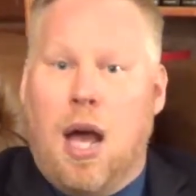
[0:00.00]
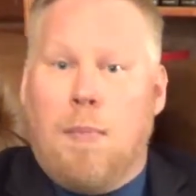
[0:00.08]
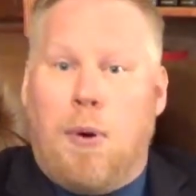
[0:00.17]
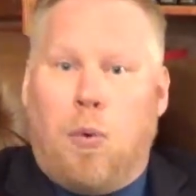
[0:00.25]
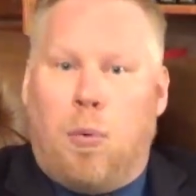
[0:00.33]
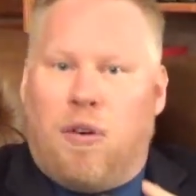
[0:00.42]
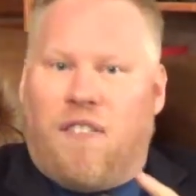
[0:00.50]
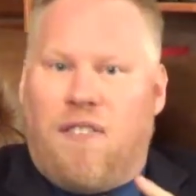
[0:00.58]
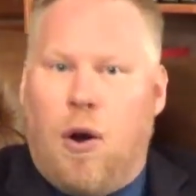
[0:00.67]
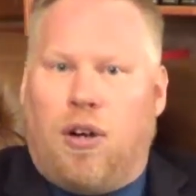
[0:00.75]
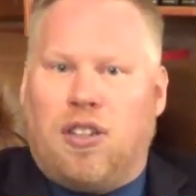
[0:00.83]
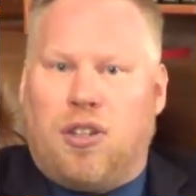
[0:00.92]
But when we're
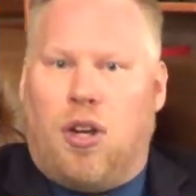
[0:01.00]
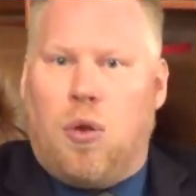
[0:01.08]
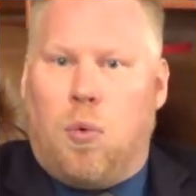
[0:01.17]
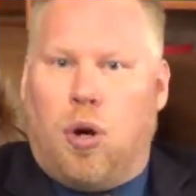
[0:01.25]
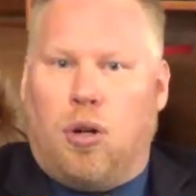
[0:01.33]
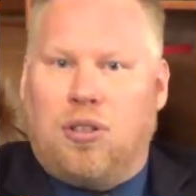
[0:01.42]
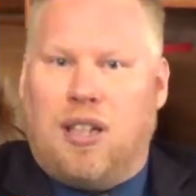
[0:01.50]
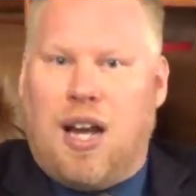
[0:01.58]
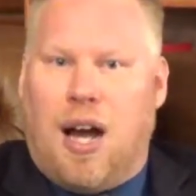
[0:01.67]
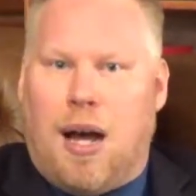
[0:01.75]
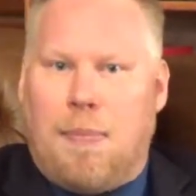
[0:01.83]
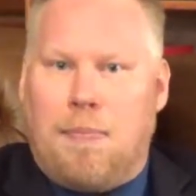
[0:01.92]
focused on the world to
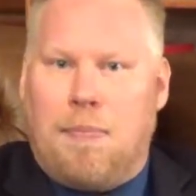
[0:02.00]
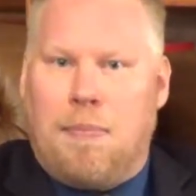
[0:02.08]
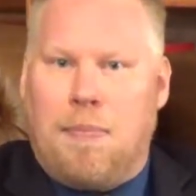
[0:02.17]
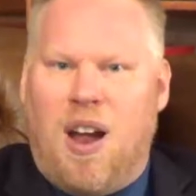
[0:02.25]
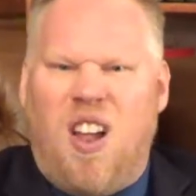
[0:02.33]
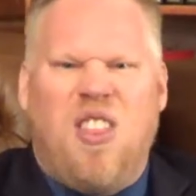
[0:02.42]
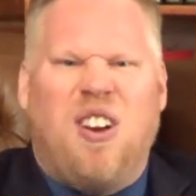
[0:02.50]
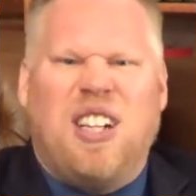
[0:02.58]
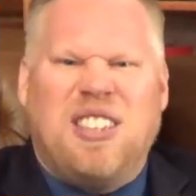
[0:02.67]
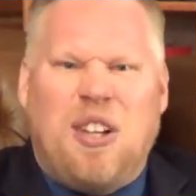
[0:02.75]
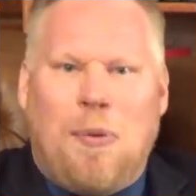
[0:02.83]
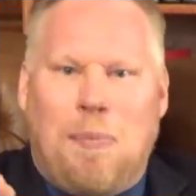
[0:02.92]
come, there
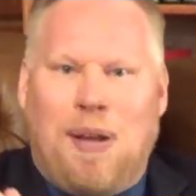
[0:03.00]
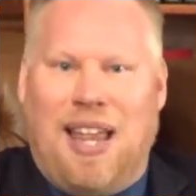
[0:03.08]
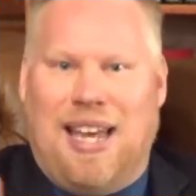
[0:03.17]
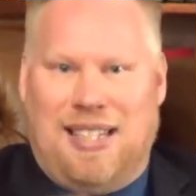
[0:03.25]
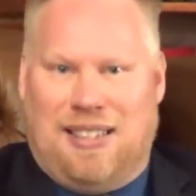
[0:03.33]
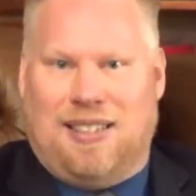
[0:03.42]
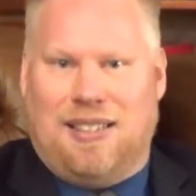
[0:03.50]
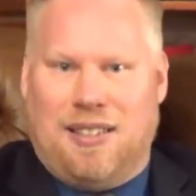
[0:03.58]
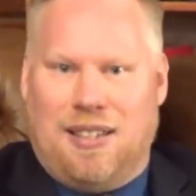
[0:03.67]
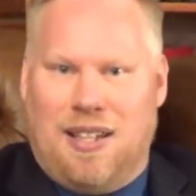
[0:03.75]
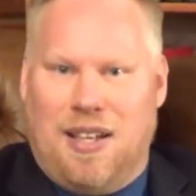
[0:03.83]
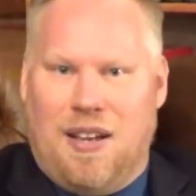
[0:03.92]
is no place
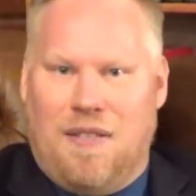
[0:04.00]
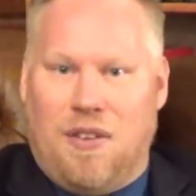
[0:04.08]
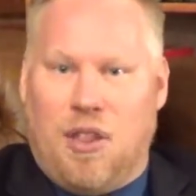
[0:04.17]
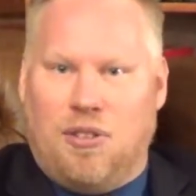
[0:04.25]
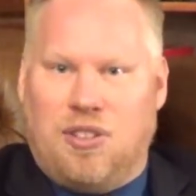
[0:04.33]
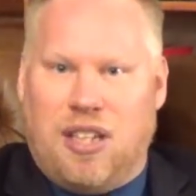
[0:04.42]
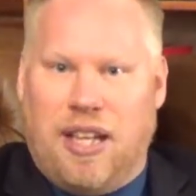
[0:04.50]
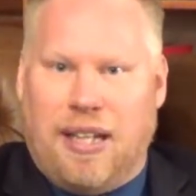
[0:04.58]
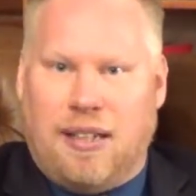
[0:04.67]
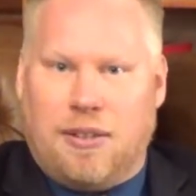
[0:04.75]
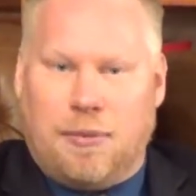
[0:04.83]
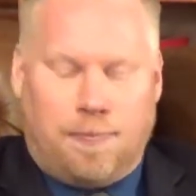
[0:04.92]
for those
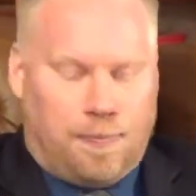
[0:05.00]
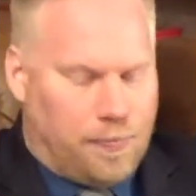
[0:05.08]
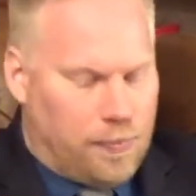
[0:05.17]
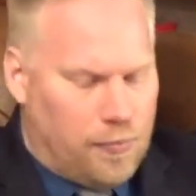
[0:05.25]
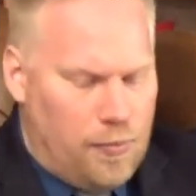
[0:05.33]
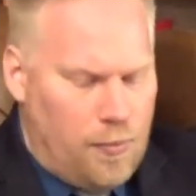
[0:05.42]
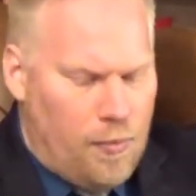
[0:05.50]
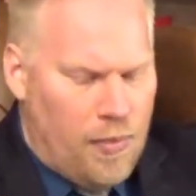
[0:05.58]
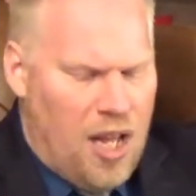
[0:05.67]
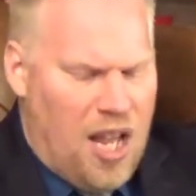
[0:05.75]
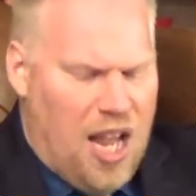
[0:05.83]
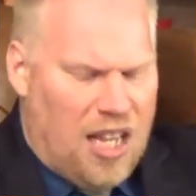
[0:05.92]
things.
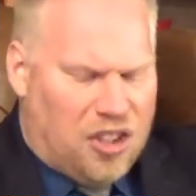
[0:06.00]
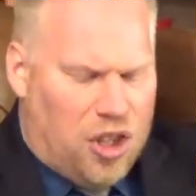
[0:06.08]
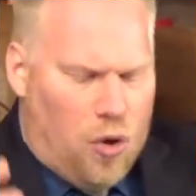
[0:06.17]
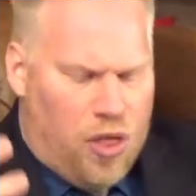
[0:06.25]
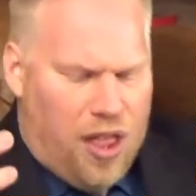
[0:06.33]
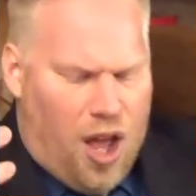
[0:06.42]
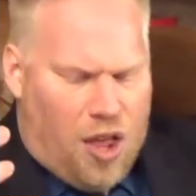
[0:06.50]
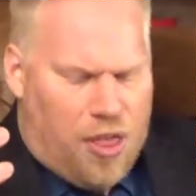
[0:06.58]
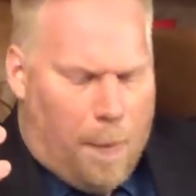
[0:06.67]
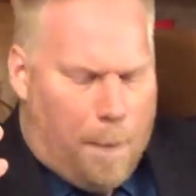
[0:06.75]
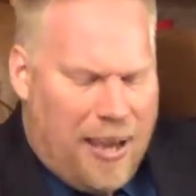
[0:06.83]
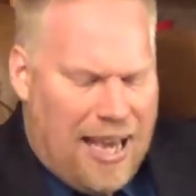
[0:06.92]
And so the
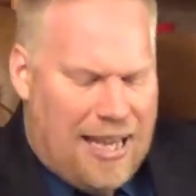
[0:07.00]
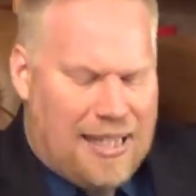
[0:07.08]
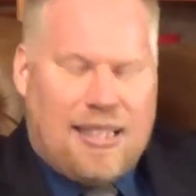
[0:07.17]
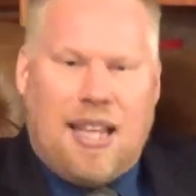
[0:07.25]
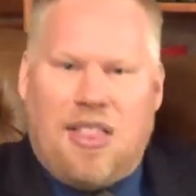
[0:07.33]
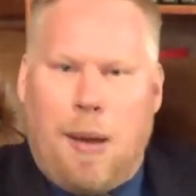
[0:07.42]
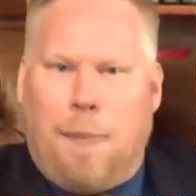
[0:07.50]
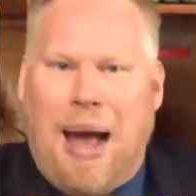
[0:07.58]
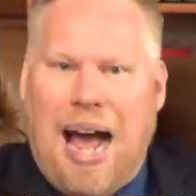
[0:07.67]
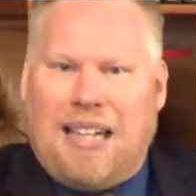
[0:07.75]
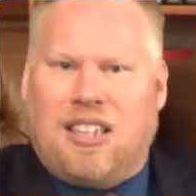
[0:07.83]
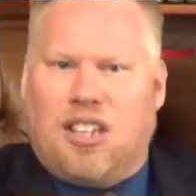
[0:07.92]
peace that
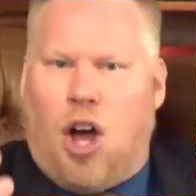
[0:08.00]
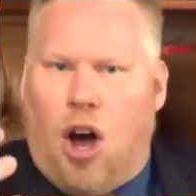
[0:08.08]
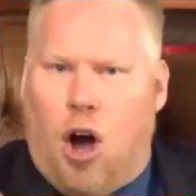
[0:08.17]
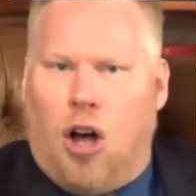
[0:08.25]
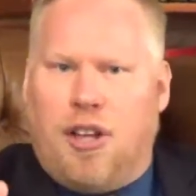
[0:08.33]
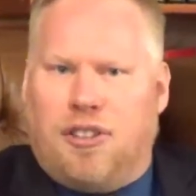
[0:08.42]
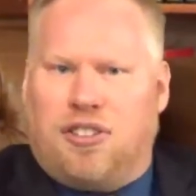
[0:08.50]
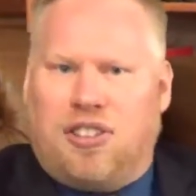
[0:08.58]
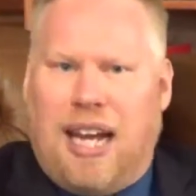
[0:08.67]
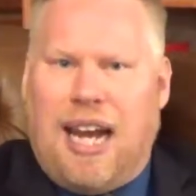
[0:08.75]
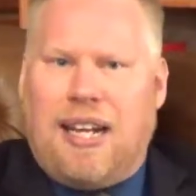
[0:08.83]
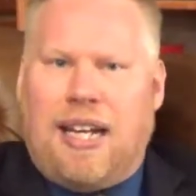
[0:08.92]
passeth all
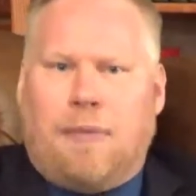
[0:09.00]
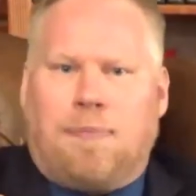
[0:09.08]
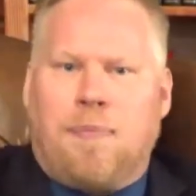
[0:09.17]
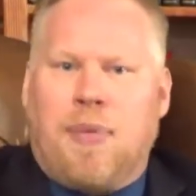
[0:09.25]
understanding,